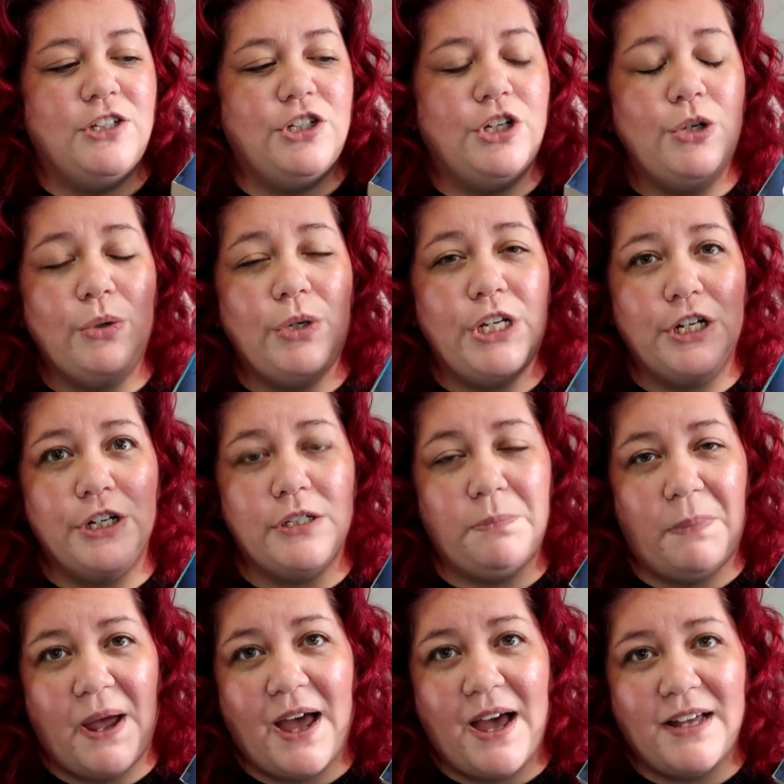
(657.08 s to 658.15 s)
two years
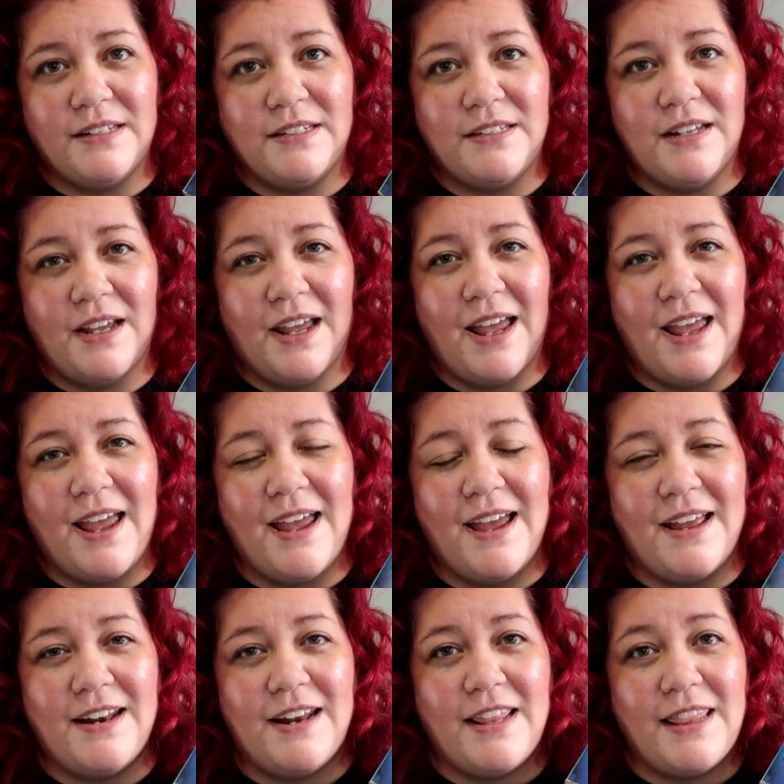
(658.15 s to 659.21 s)
pass
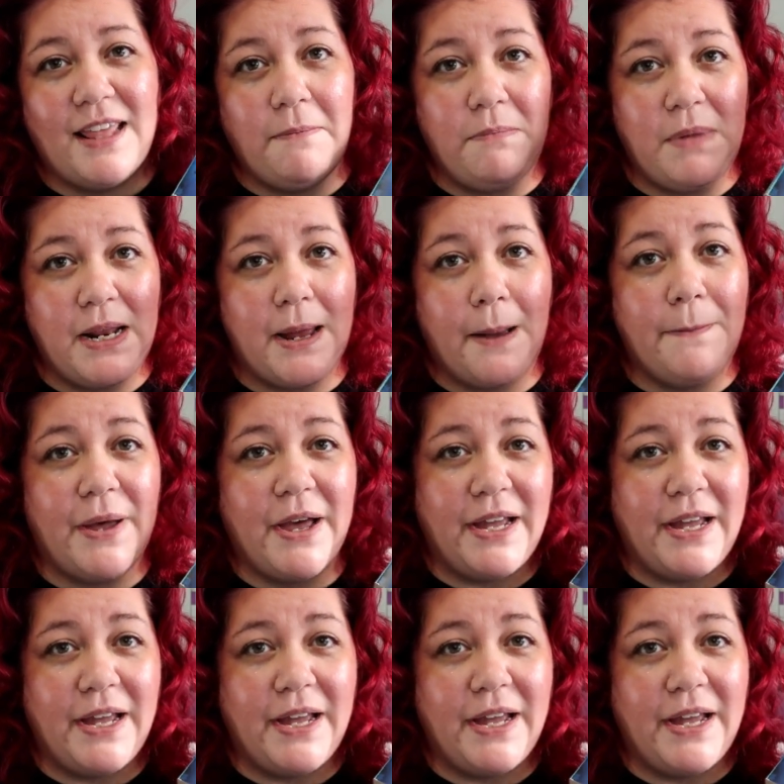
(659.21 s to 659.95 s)
and they meet up